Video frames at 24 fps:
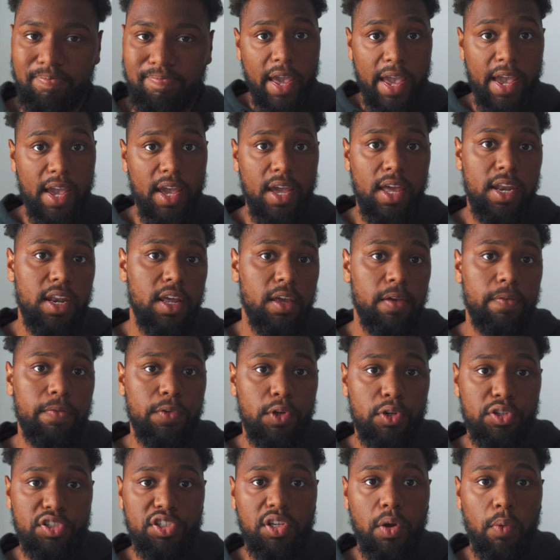And if
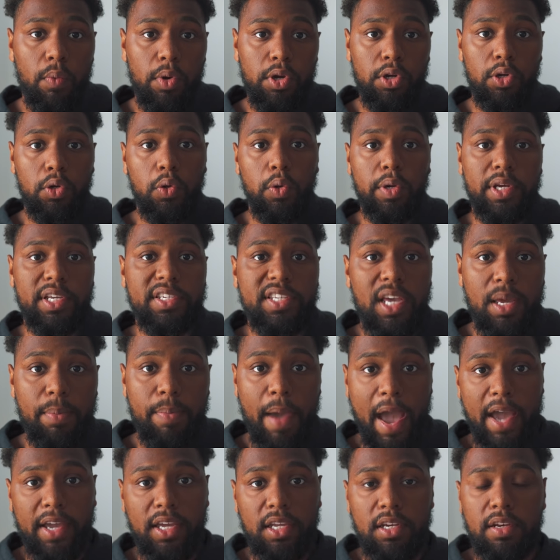you're someone who is a
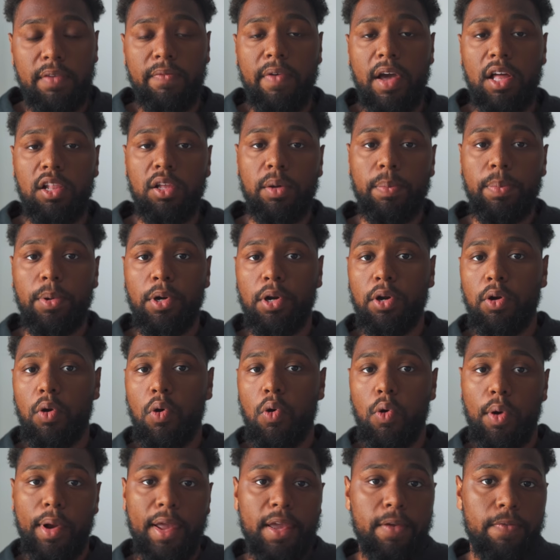back-end developer
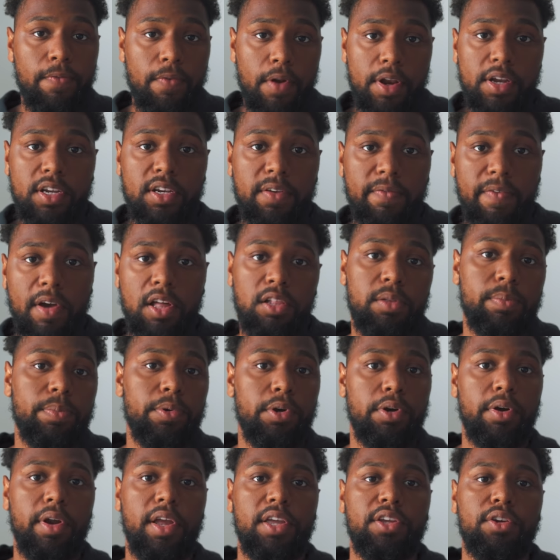or a front-end
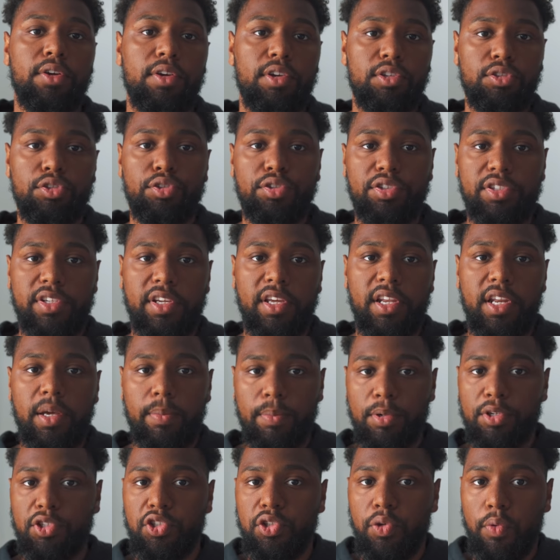developer and you're interested in
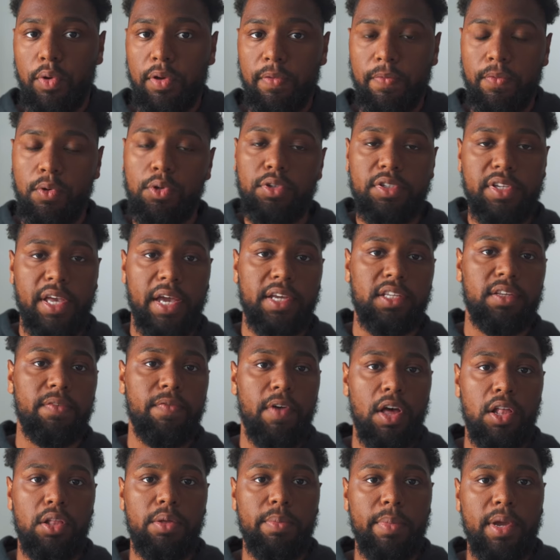pursuing full stack
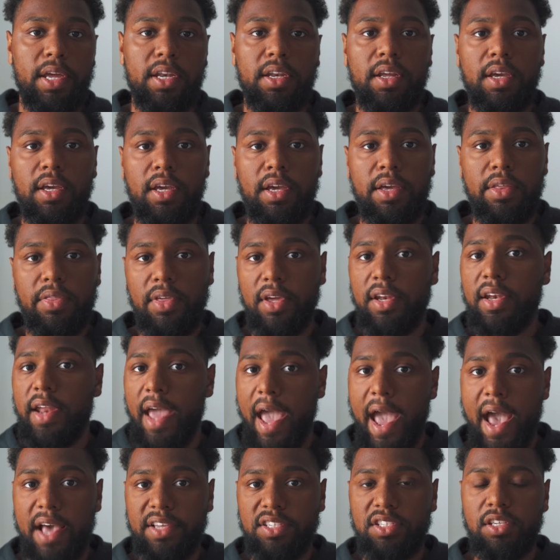development, then
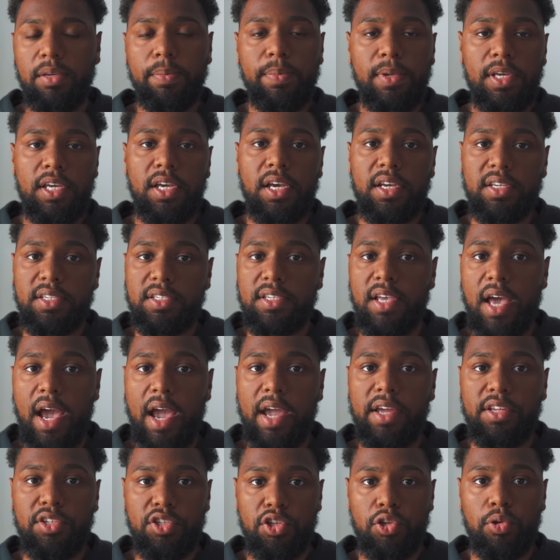ask to be
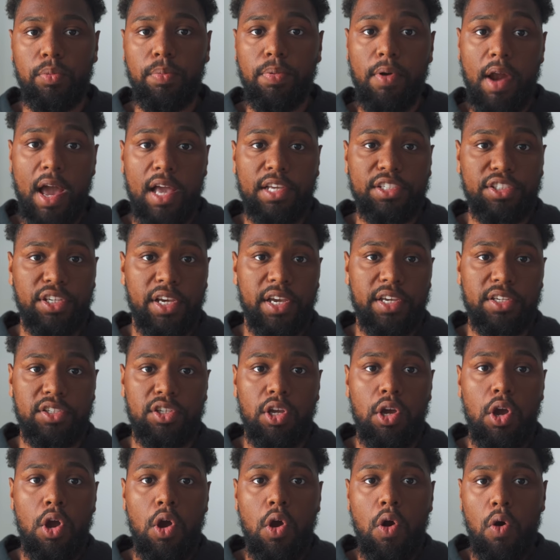assigned to projects
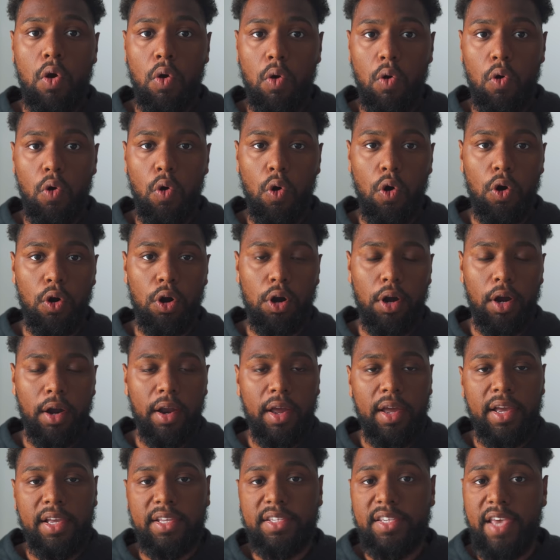or
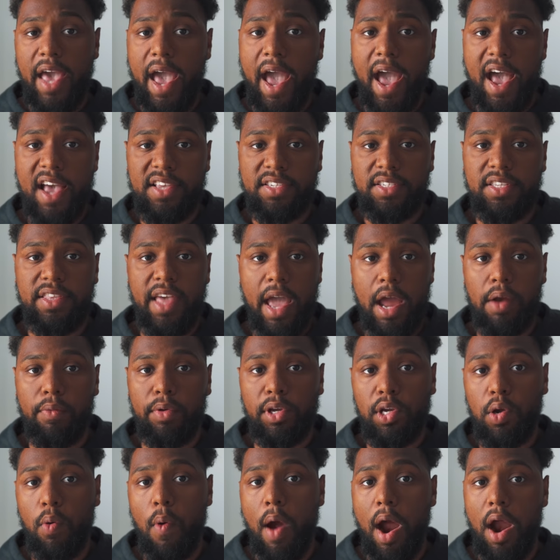tasks that
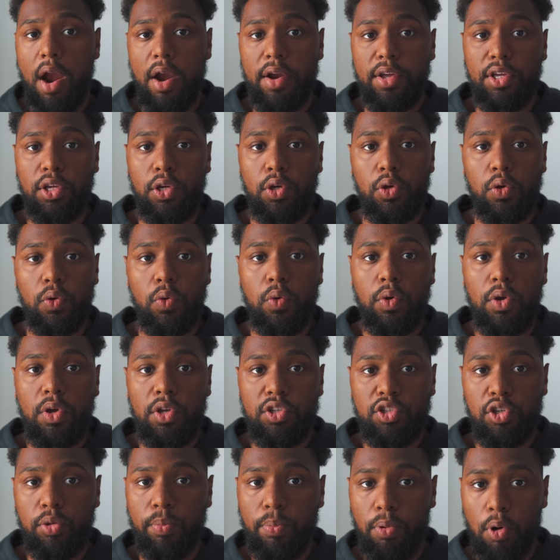require you
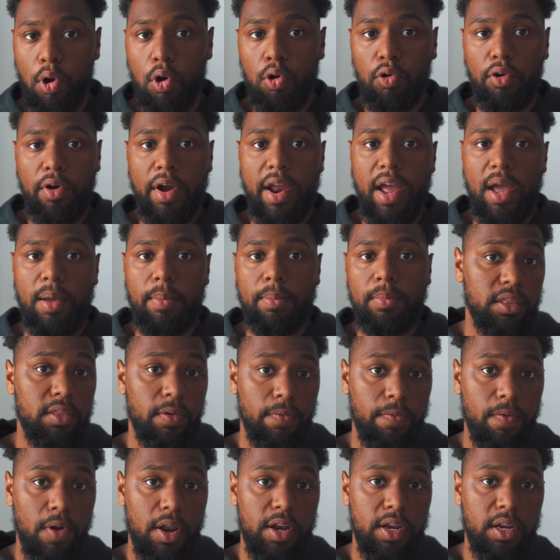to program in the
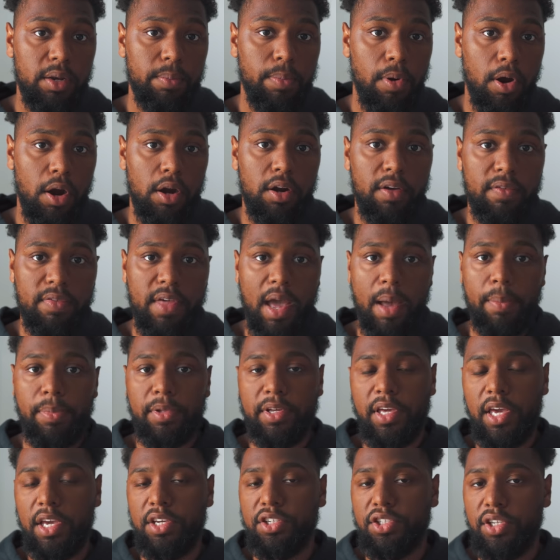front-end part of the
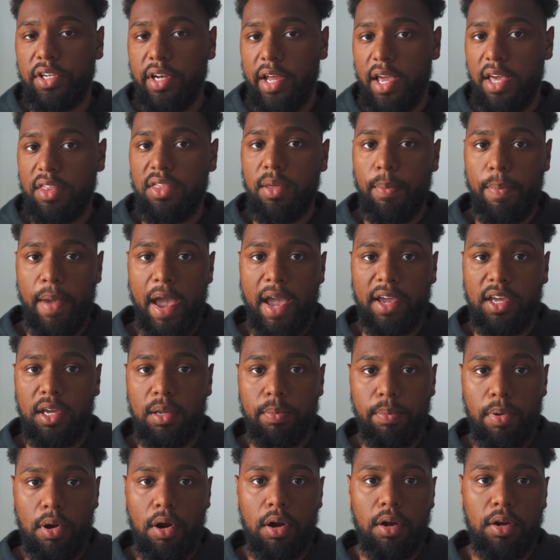application and the
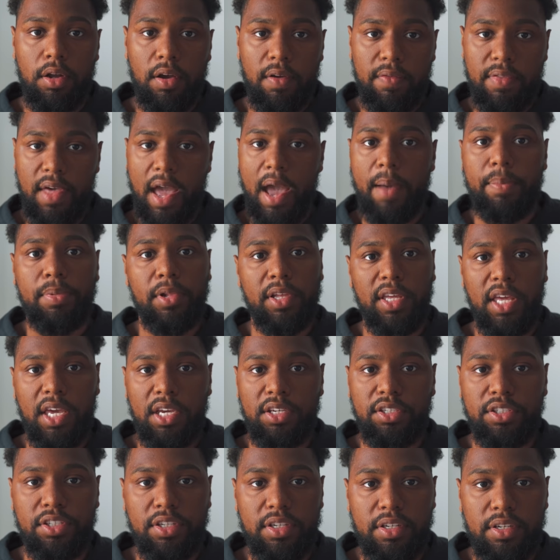back-end part of the
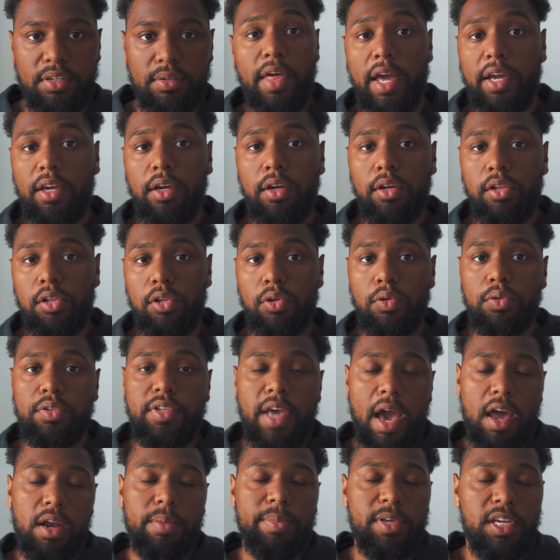application. That concludes
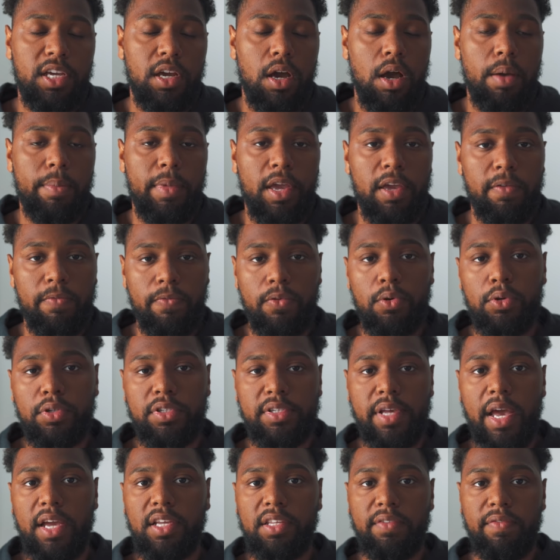how to become a full
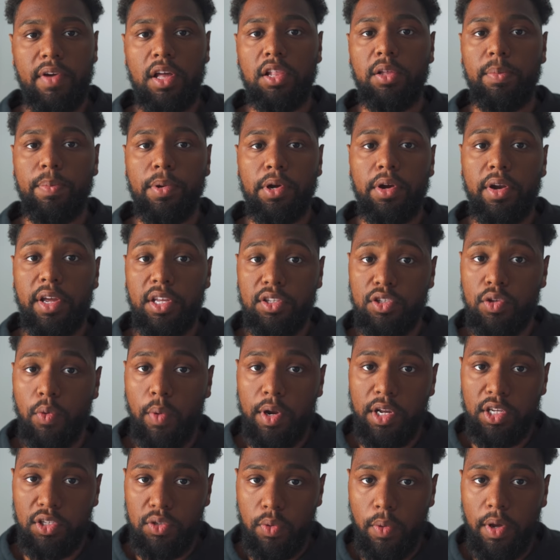stack developer in
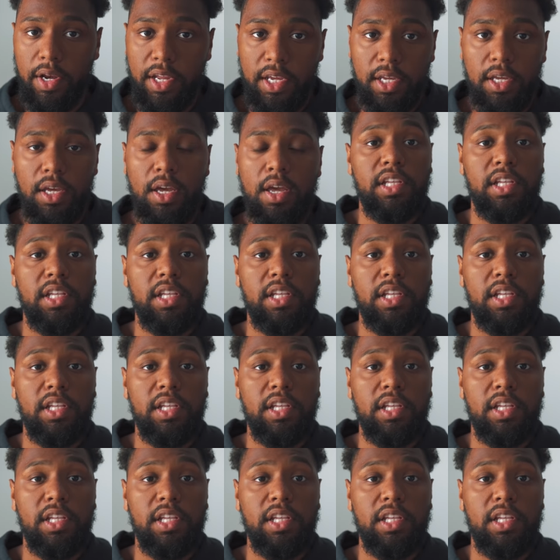2020.